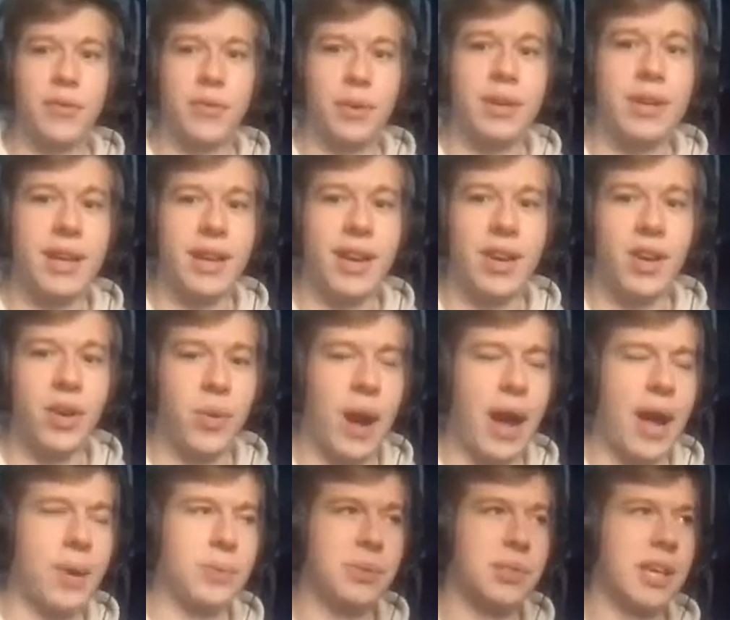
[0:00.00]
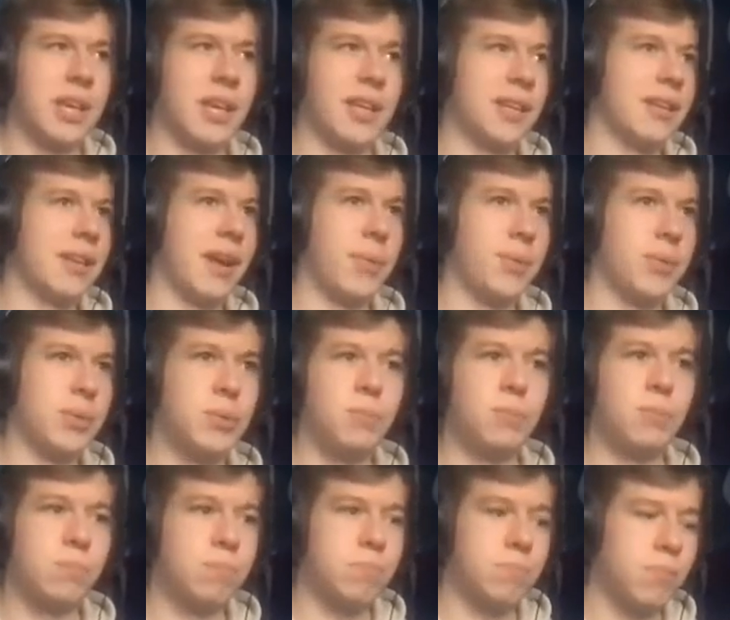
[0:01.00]
for Indiana and Ohio State, and I was
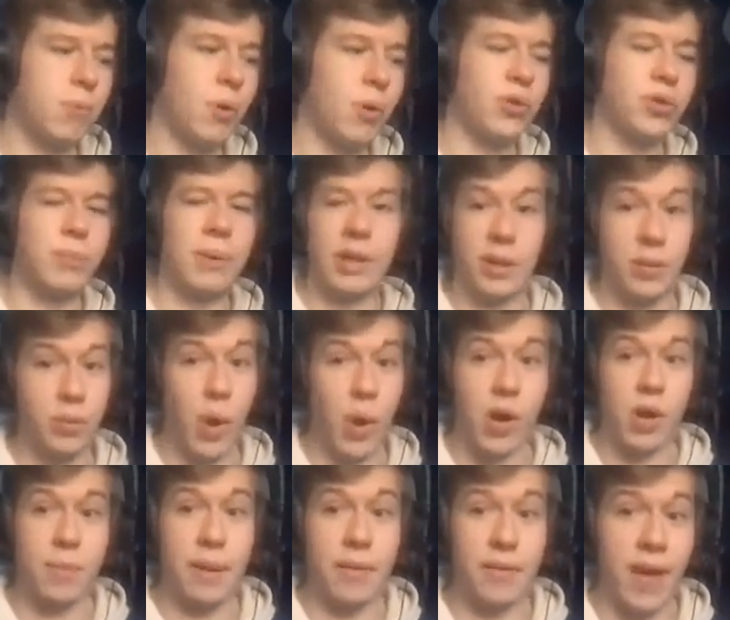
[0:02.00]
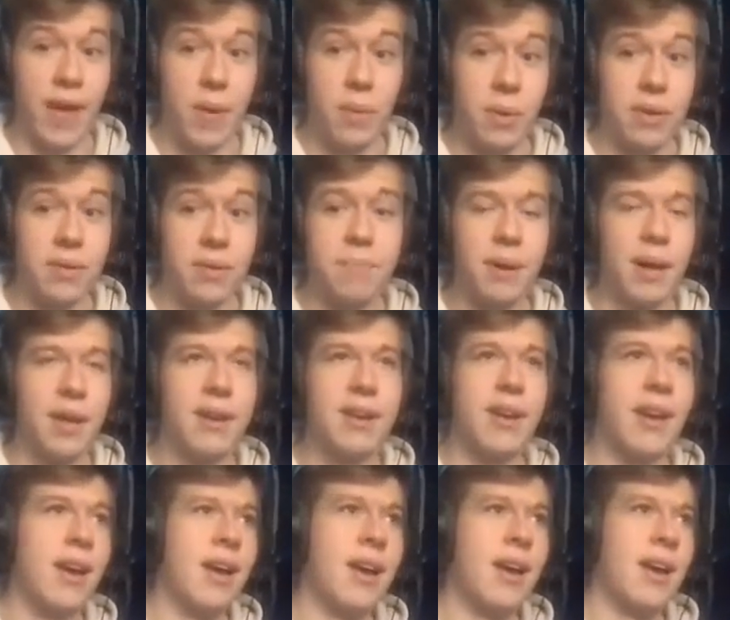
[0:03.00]
ultimately wrong about that one, but
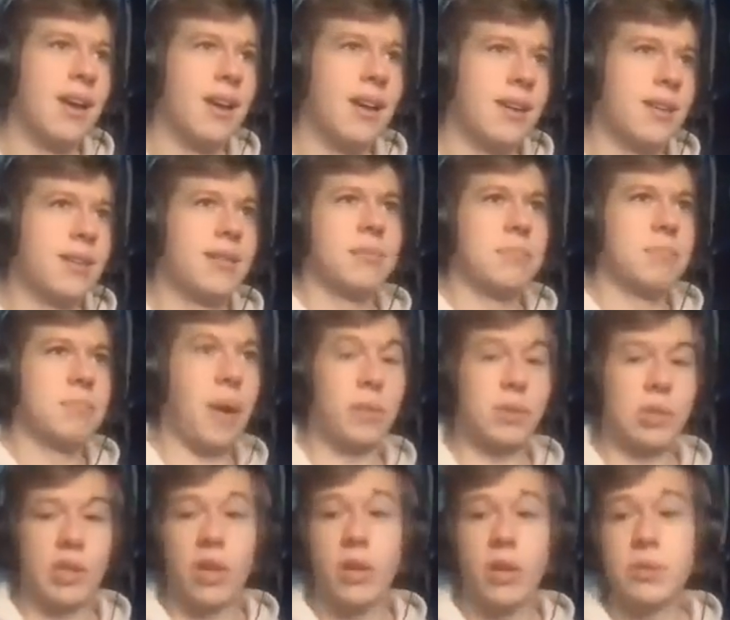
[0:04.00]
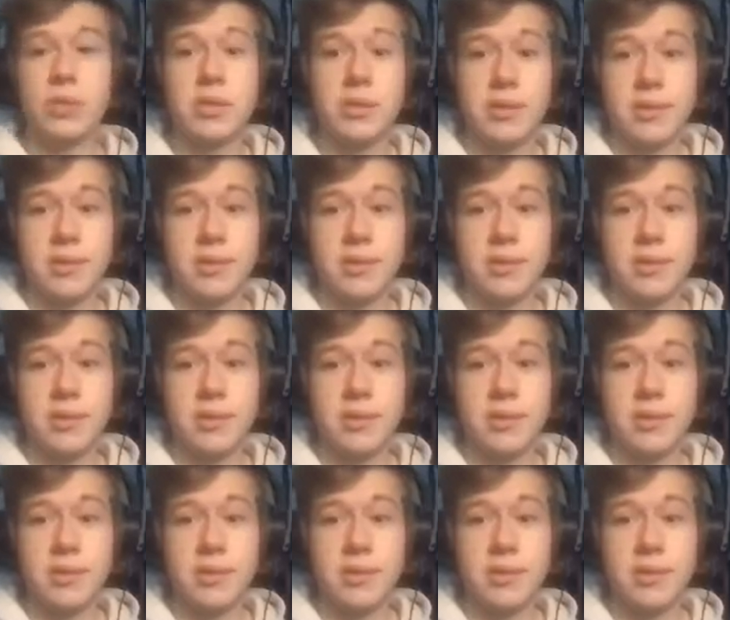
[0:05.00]
I was close.